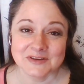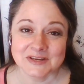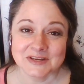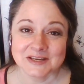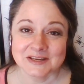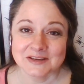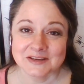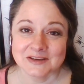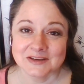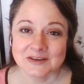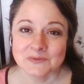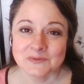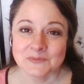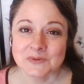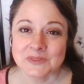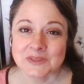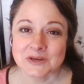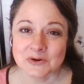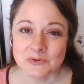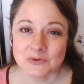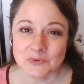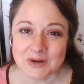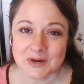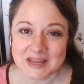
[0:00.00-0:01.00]
You know, if
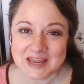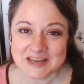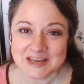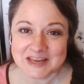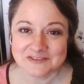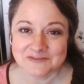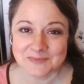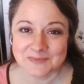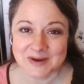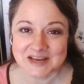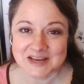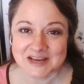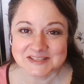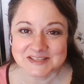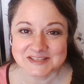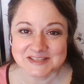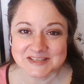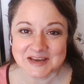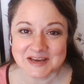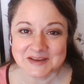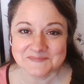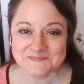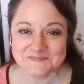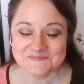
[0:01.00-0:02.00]
you'd like to have
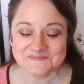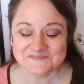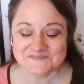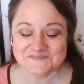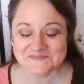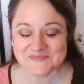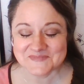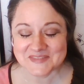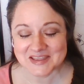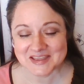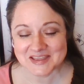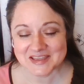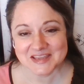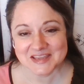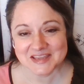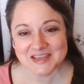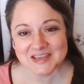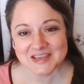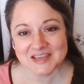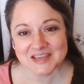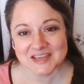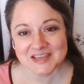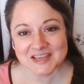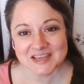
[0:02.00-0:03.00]
more information
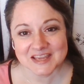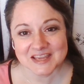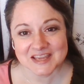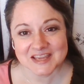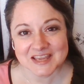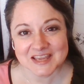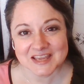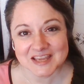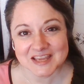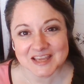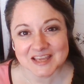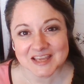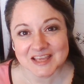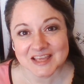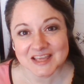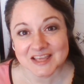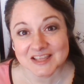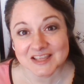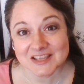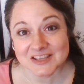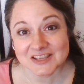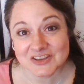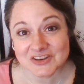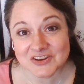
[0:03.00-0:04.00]
about the
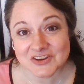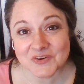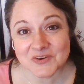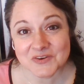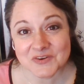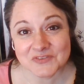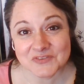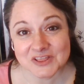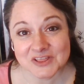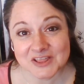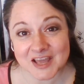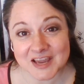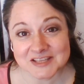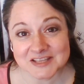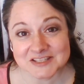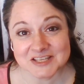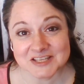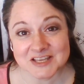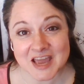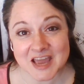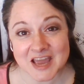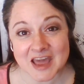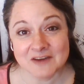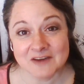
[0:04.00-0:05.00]
creative versus the
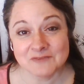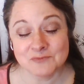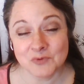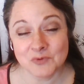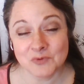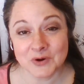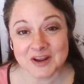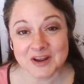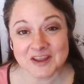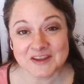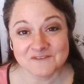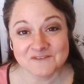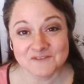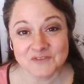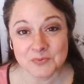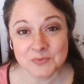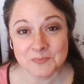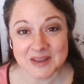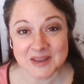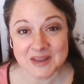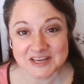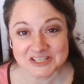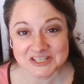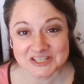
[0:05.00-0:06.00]
competitive
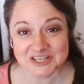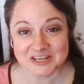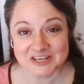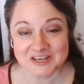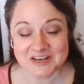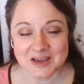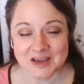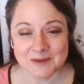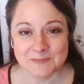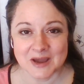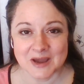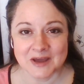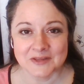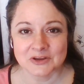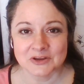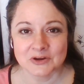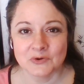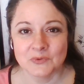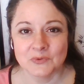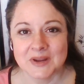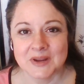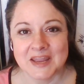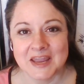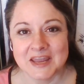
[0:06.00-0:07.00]
mindset, I'd love for you
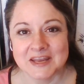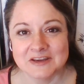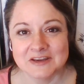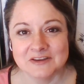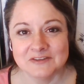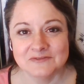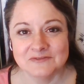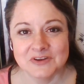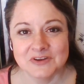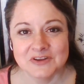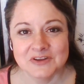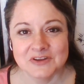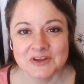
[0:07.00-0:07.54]
to check out a